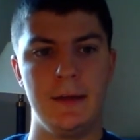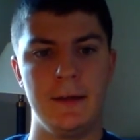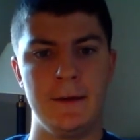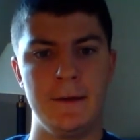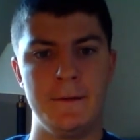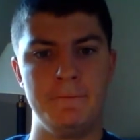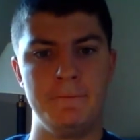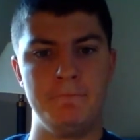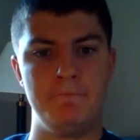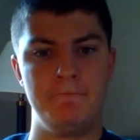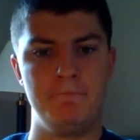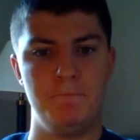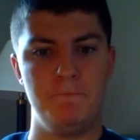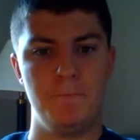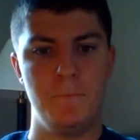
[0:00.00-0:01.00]
And
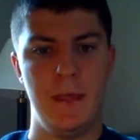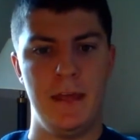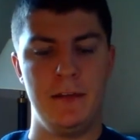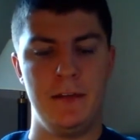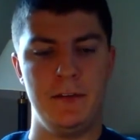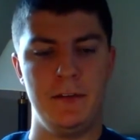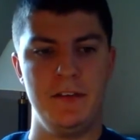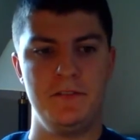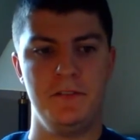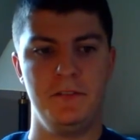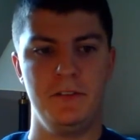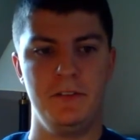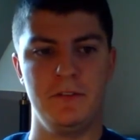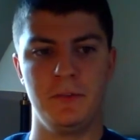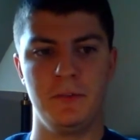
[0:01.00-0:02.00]
he's
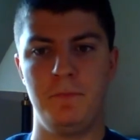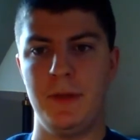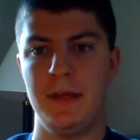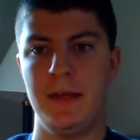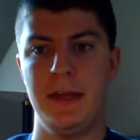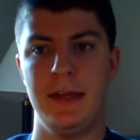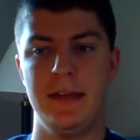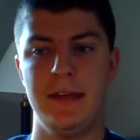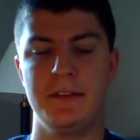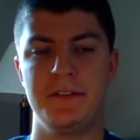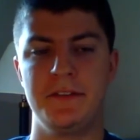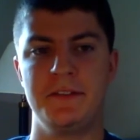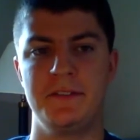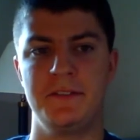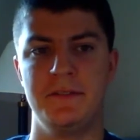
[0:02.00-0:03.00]
delivered big
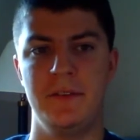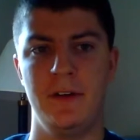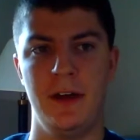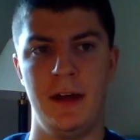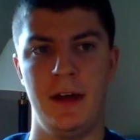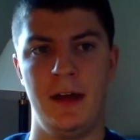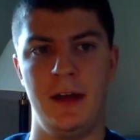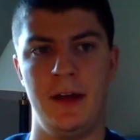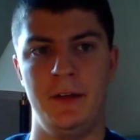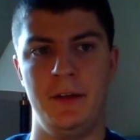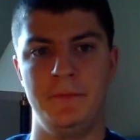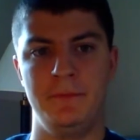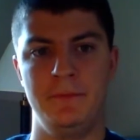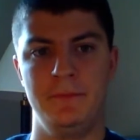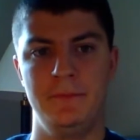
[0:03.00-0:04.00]
hits
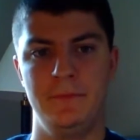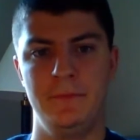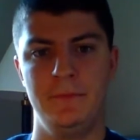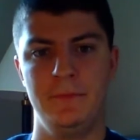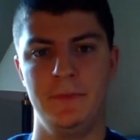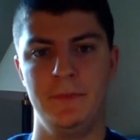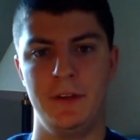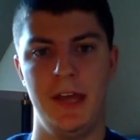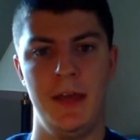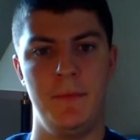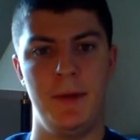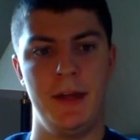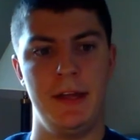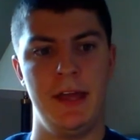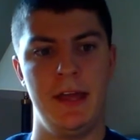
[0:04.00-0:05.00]
on a
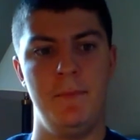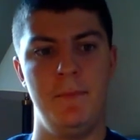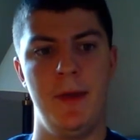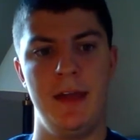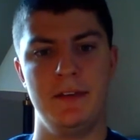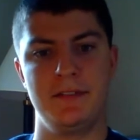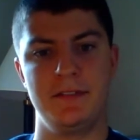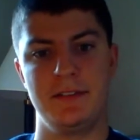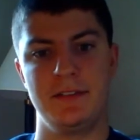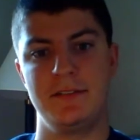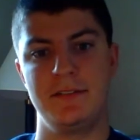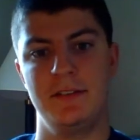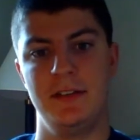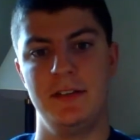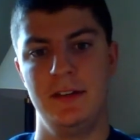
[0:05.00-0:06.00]
game-by-game
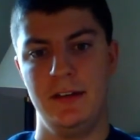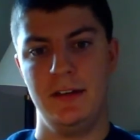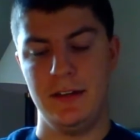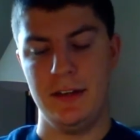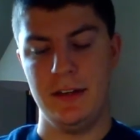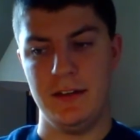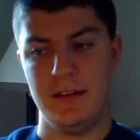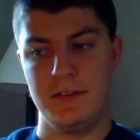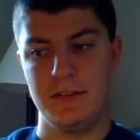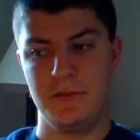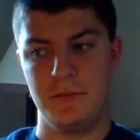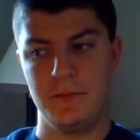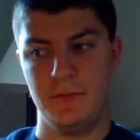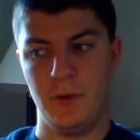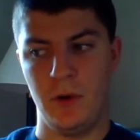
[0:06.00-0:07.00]
basis.
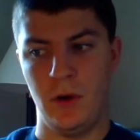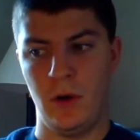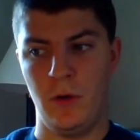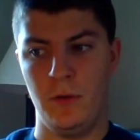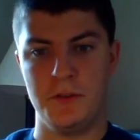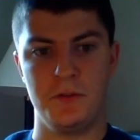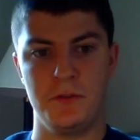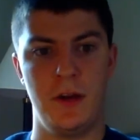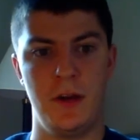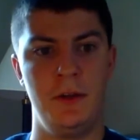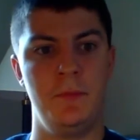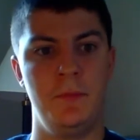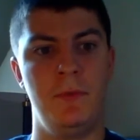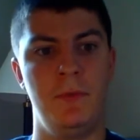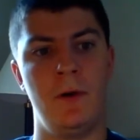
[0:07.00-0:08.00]
He's always
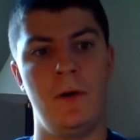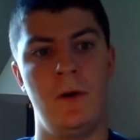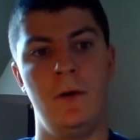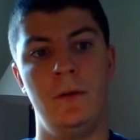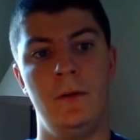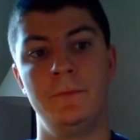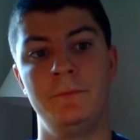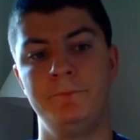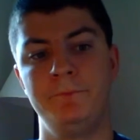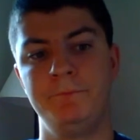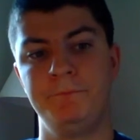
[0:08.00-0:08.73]
around the ball,